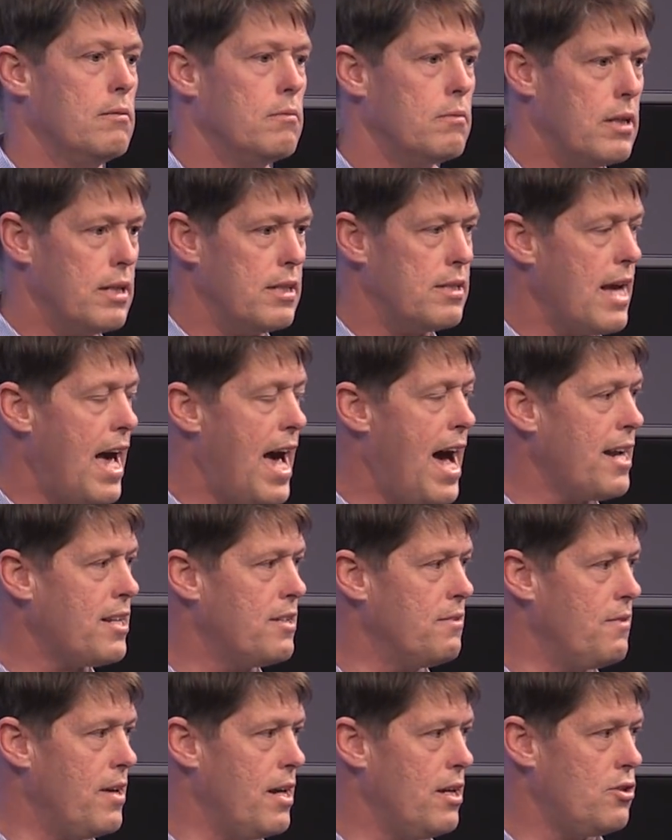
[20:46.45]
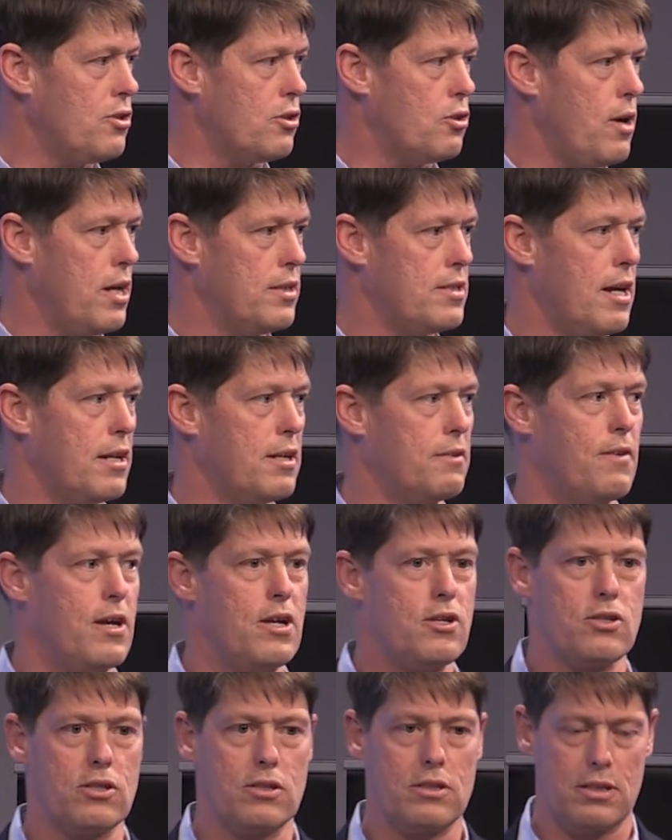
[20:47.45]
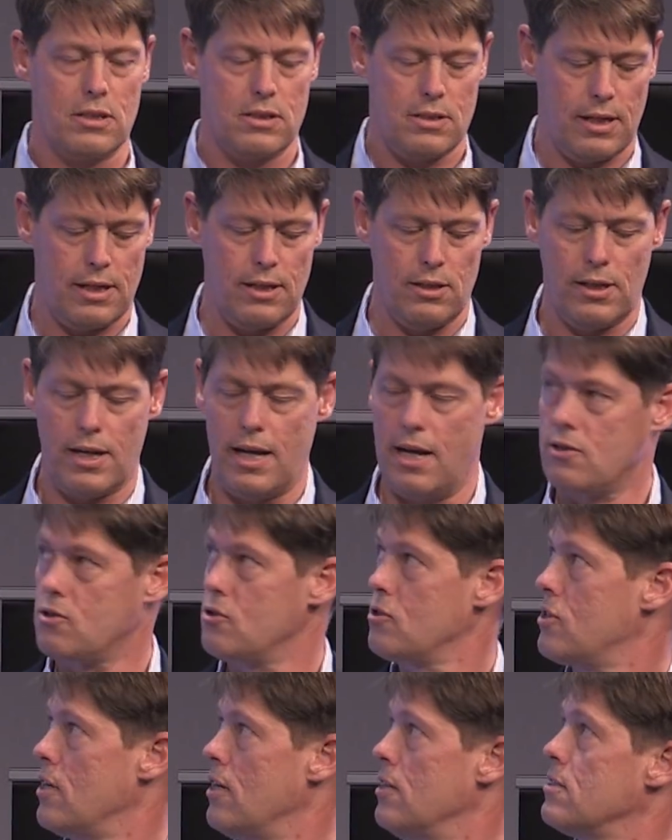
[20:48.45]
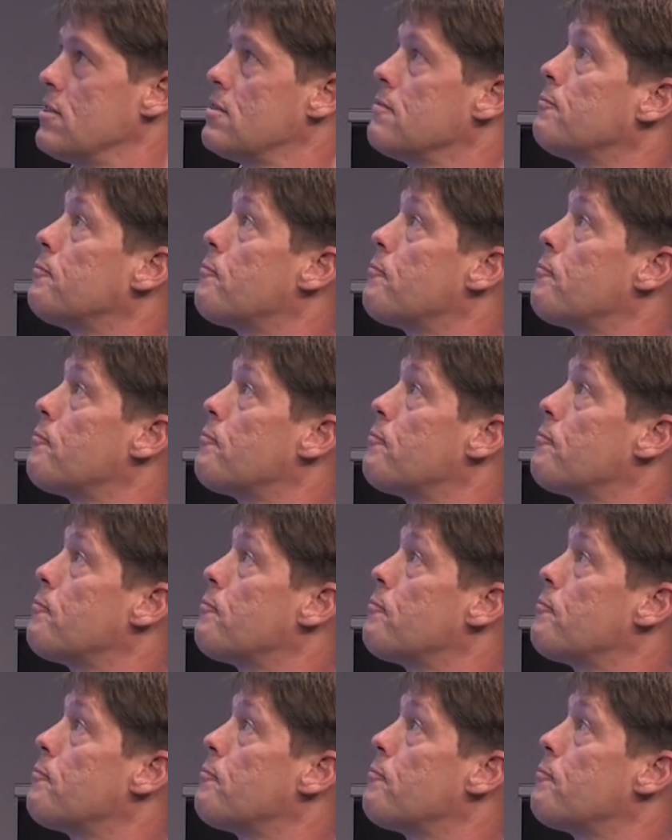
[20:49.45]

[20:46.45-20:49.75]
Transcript: this activation, transactivation to kill cancer cells?